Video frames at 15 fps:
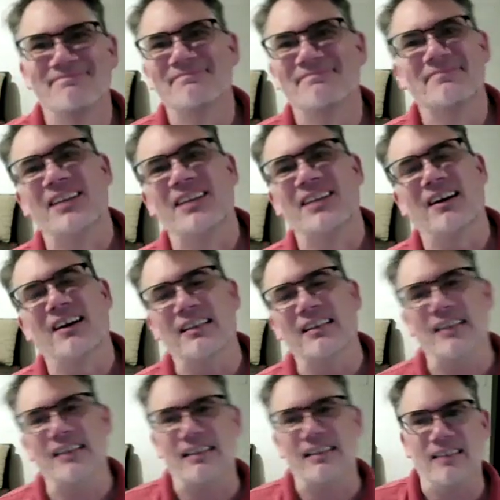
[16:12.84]
so
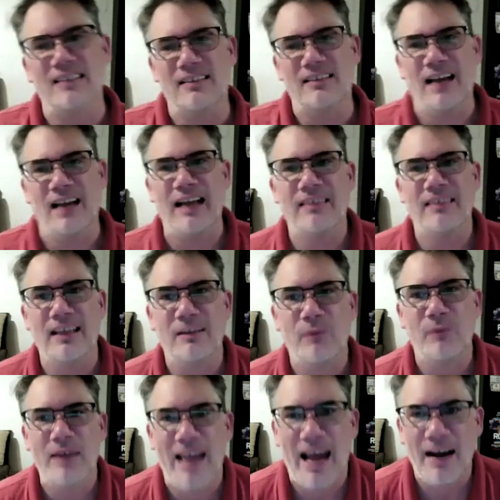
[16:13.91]
it's it's I think
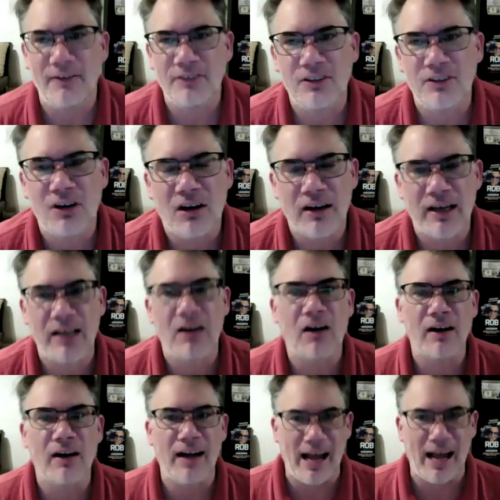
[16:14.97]
we have to target
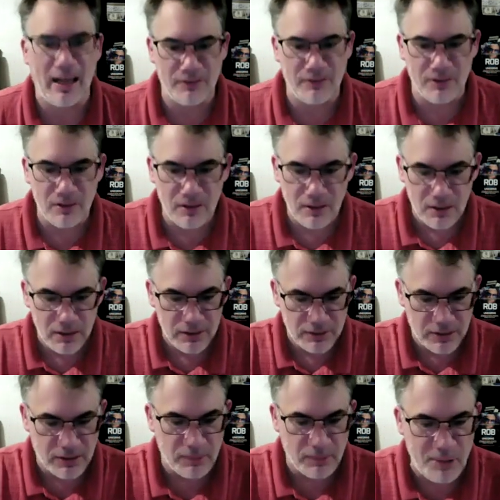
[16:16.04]
our ads
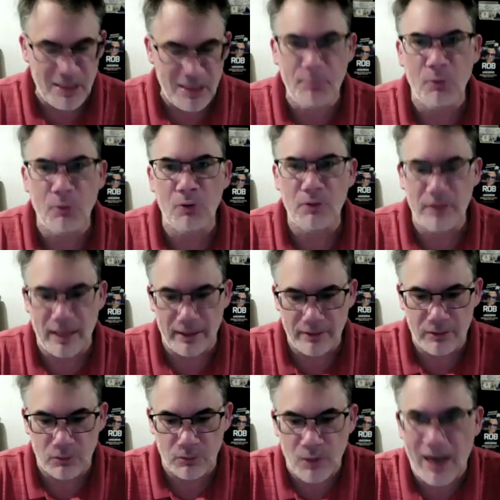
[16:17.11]
to the people that
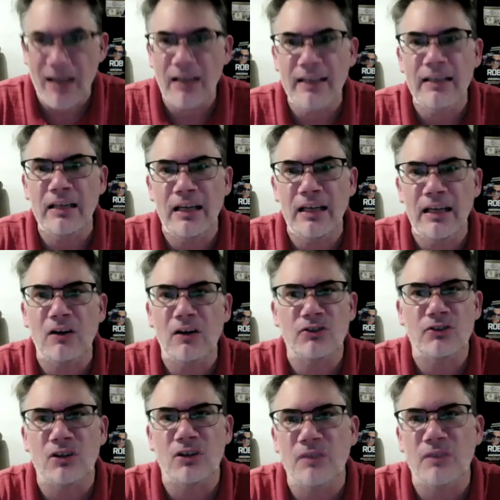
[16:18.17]
directly need our
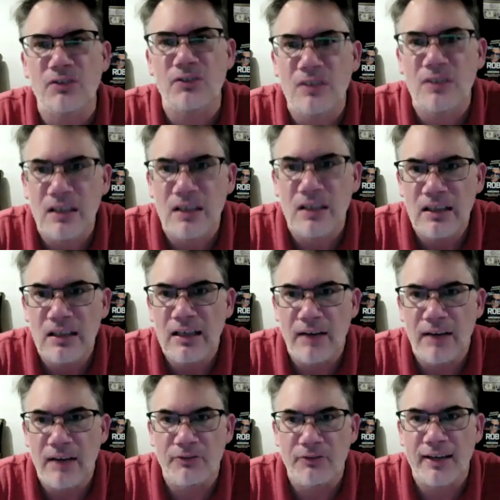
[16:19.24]
service
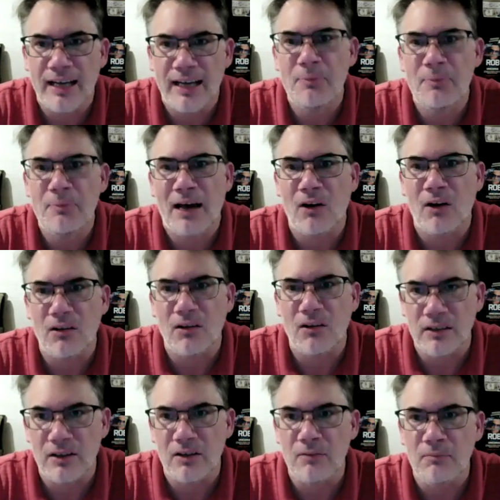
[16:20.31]
and forget about all the
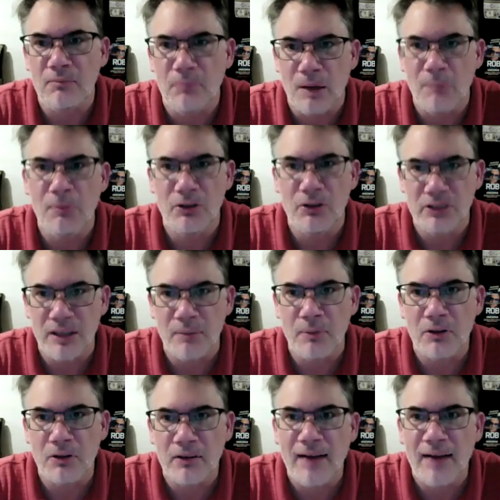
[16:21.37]
other mumbo jumbo
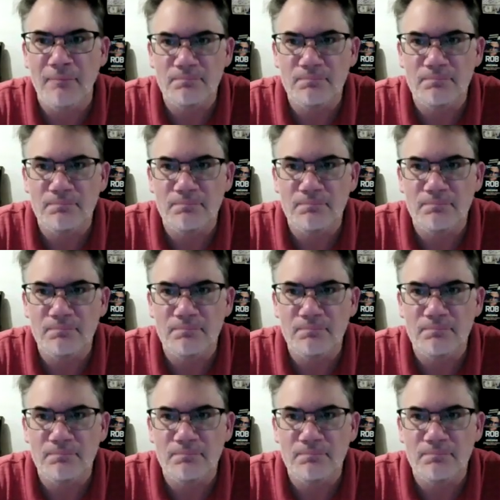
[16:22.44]
crap.